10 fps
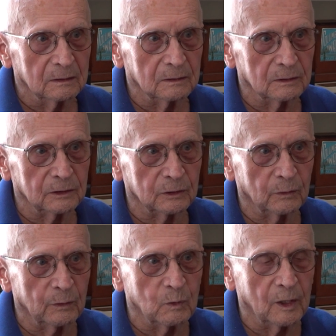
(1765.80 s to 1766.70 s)
So the
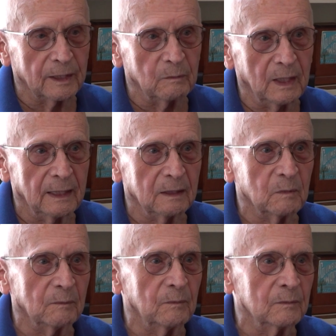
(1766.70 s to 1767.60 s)
water may come
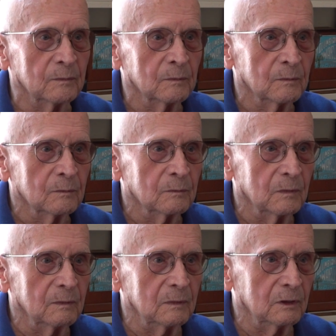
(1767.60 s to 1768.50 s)
up
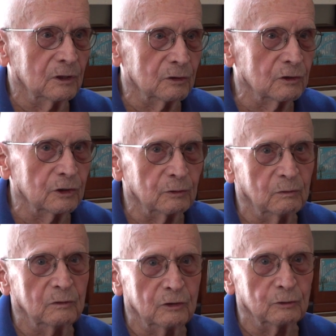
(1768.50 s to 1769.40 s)

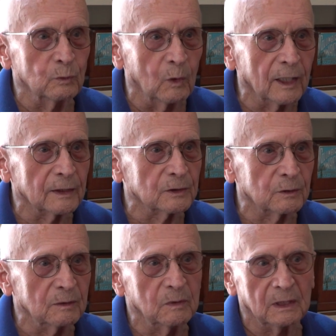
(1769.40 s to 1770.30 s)
to Water Street,
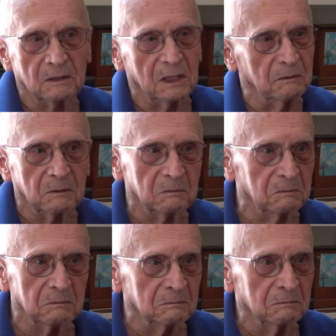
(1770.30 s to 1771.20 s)
but it never
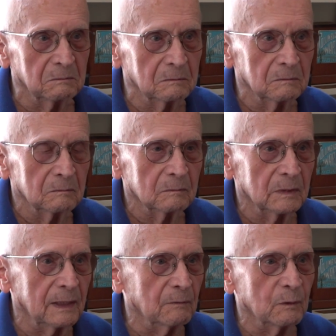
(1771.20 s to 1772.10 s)

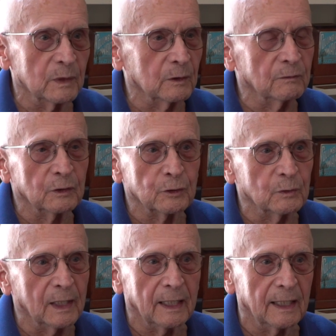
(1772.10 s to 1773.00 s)
went over to
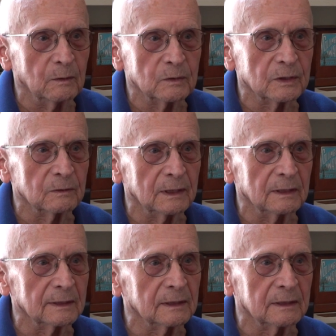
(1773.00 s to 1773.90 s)
our house or anything
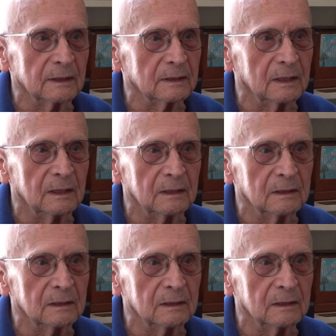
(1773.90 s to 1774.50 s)
like that.